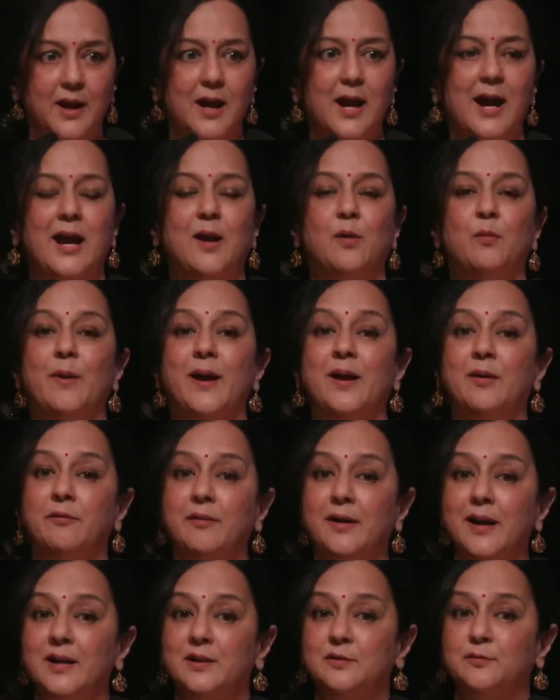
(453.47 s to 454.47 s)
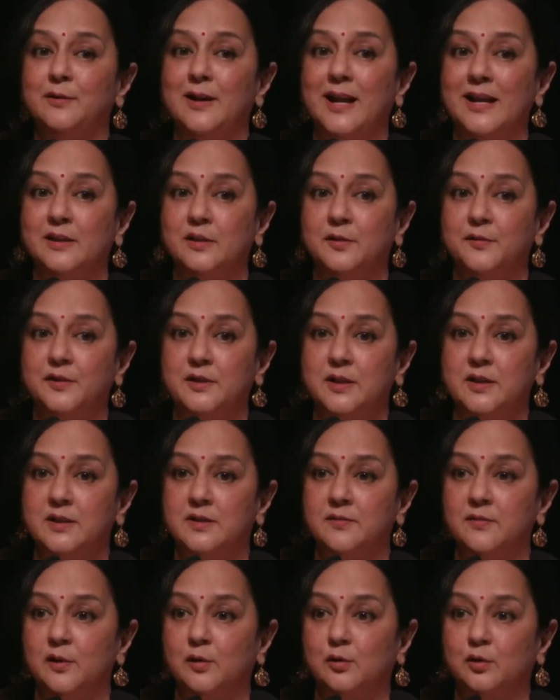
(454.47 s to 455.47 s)
and where we as philanthropists and
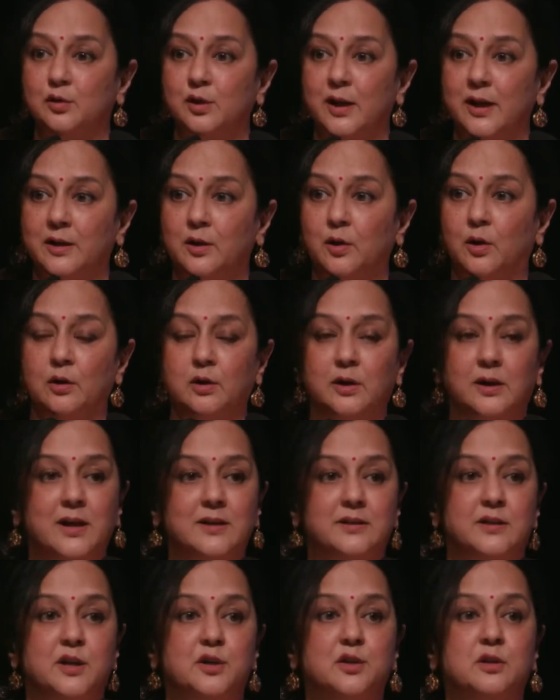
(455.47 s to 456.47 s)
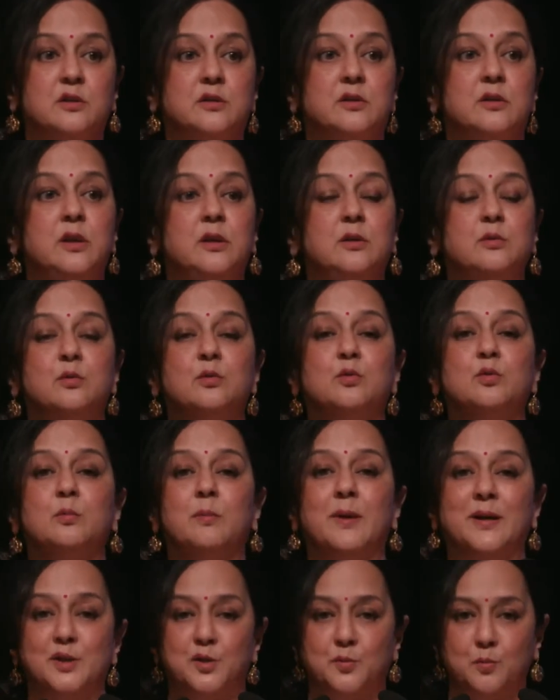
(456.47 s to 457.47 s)
civil society organizations need to do
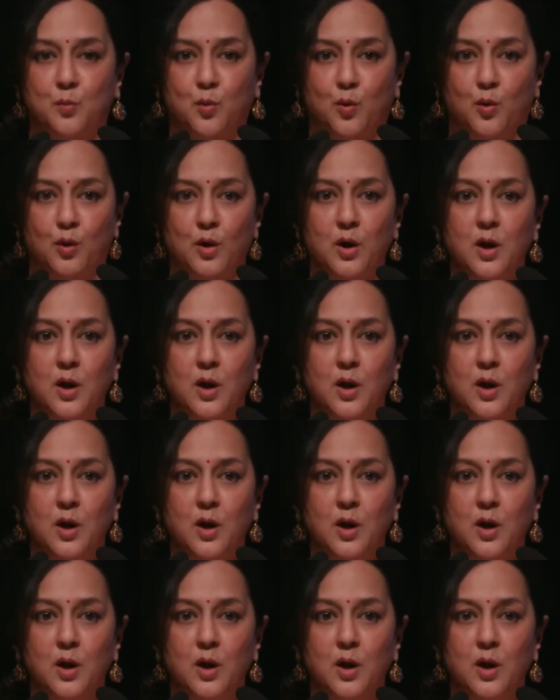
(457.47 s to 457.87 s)
much more.